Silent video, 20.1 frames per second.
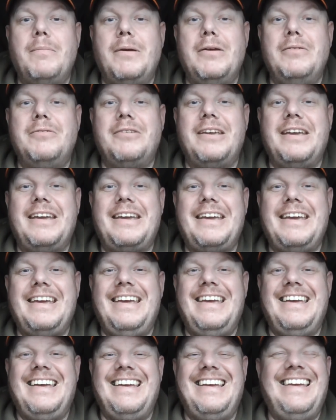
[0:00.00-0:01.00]
music.
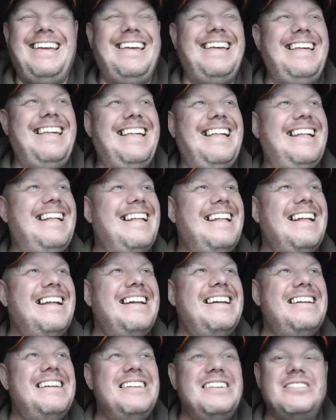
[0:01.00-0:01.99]

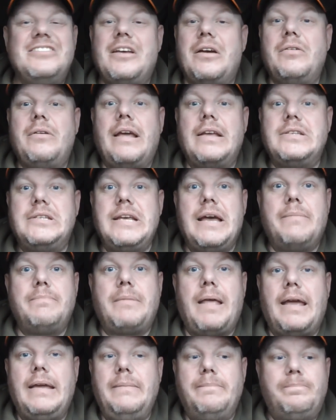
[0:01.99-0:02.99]
So that's the
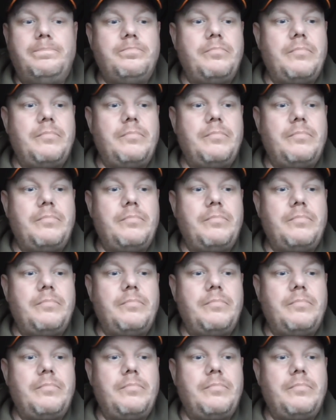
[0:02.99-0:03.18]
update.